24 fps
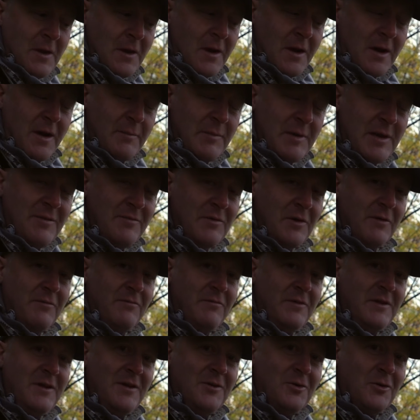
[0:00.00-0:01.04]
Um, even a
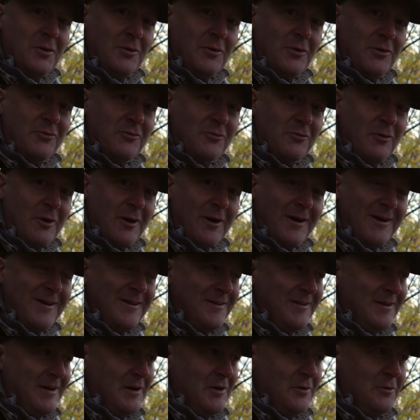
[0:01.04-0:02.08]
vehicle, a truck.
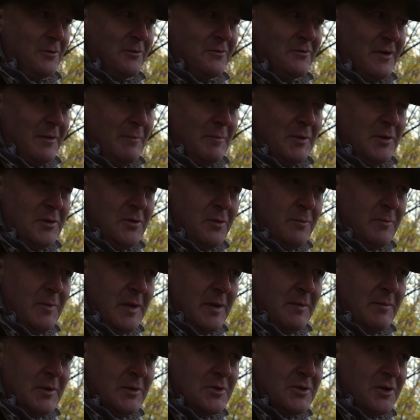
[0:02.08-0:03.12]
I noticed up in the UP
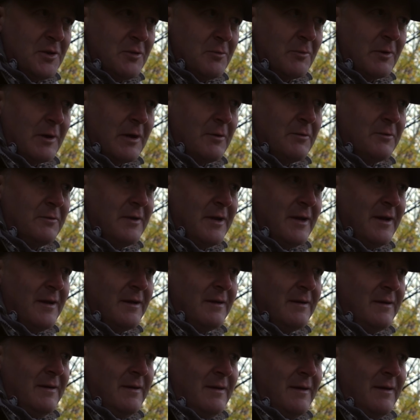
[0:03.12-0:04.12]
in Michigan where I was at,